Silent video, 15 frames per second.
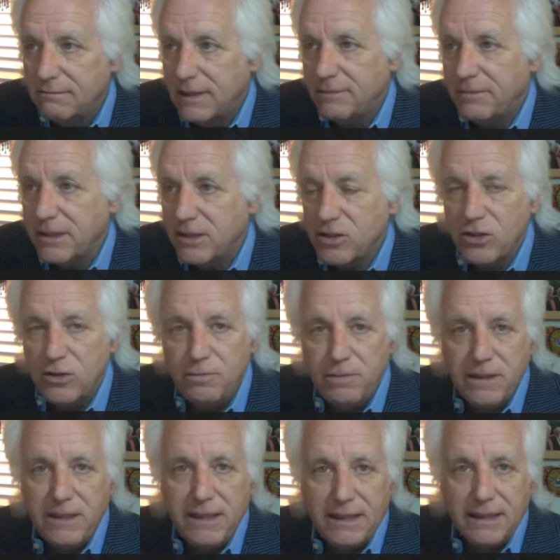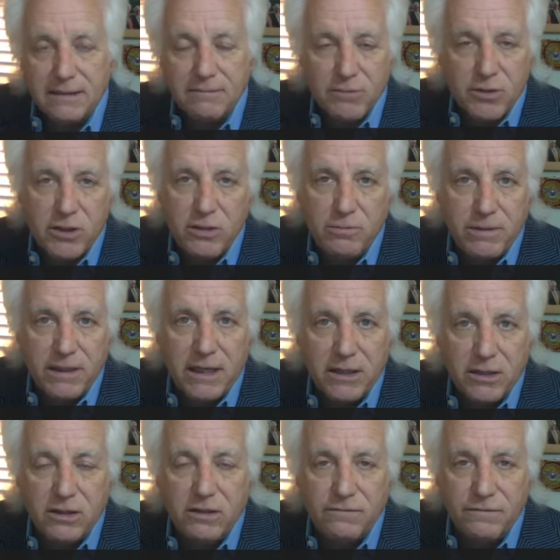Am I stupid? Yeah, I'm stupid. I
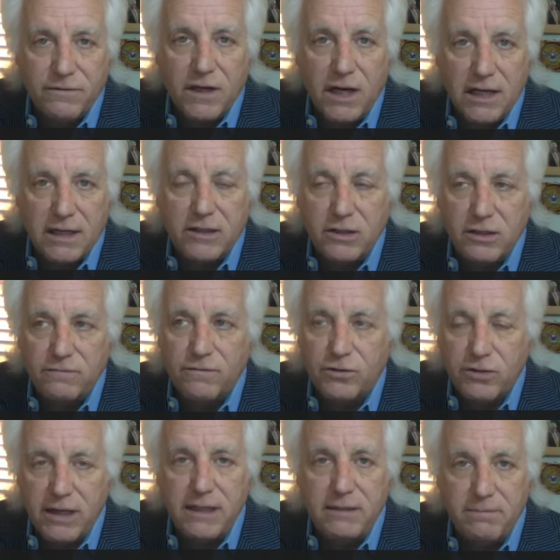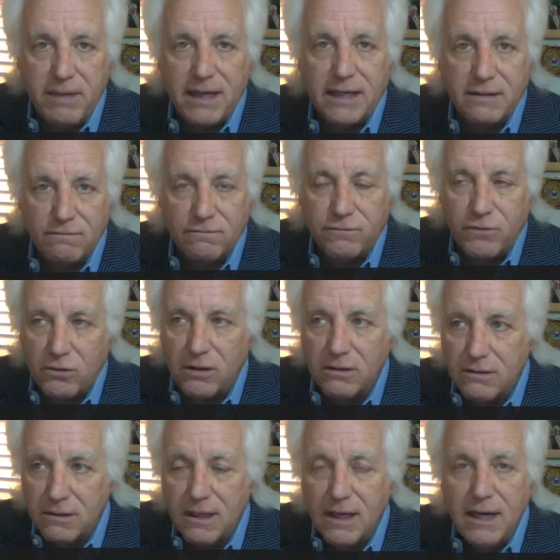could have traded back and
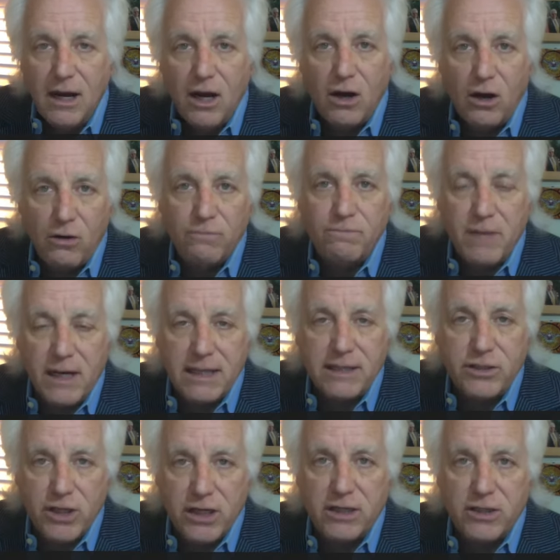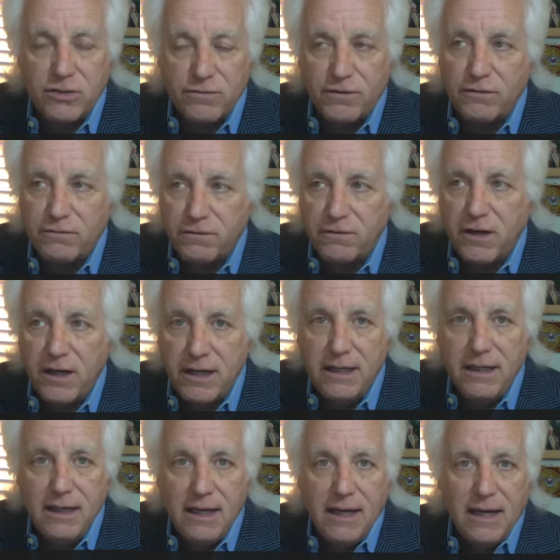forth, owned my shares for
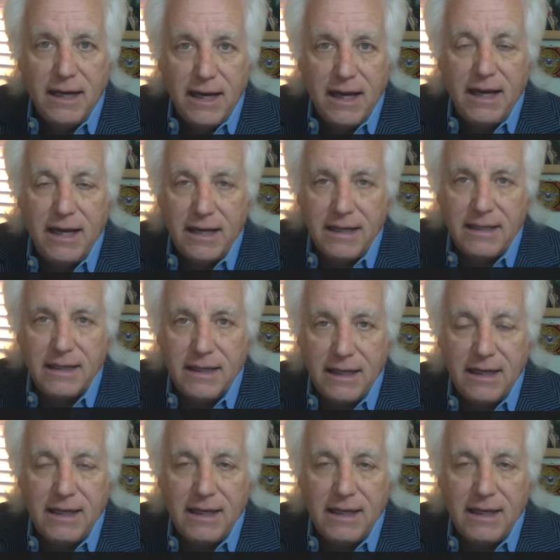free, and